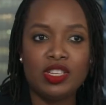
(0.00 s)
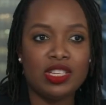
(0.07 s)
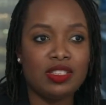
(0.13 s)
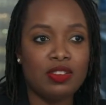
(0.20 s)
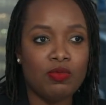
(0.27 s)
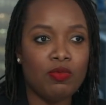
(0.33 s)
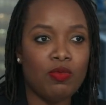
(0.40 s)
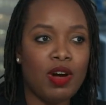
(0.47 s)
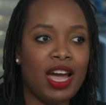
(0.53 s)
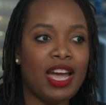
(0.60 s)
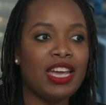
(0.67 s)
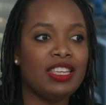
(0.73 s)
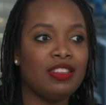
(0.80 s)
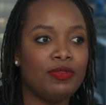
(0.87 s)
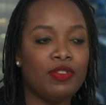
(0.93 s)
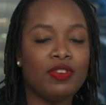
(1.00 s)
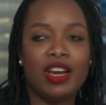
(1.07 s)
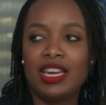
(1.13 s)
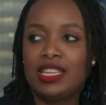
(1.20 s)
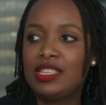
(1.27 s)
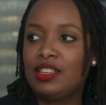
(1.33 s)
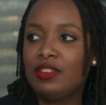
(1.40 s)
just a wide
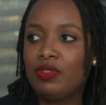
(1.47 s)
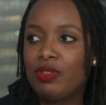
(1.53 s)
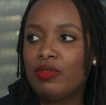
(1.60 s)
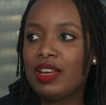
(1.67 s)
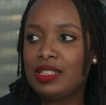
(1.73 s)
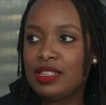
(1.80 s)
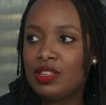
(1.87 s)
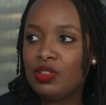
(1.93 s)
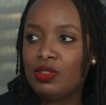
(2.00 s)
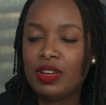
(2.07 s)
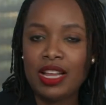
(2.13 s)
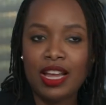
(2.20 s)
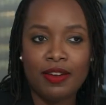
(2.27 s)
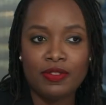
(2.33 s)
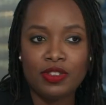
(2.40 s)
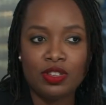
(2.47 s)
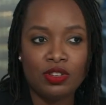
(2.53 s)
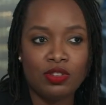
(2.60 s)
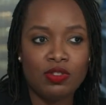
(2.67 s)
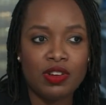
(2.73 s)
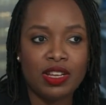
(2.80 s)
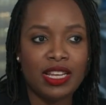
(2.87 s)
variety of threats that you could have to
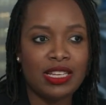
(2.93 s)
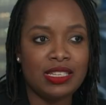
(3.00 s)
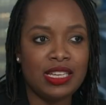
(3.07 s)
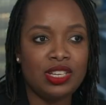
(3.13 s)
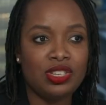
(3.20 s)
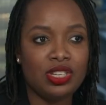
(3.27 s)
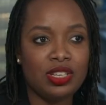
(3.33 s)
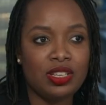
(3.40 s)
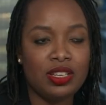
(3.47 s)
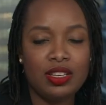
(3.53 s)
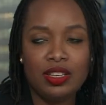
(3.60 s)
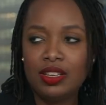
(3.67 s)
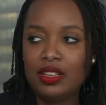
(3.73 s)
your organization?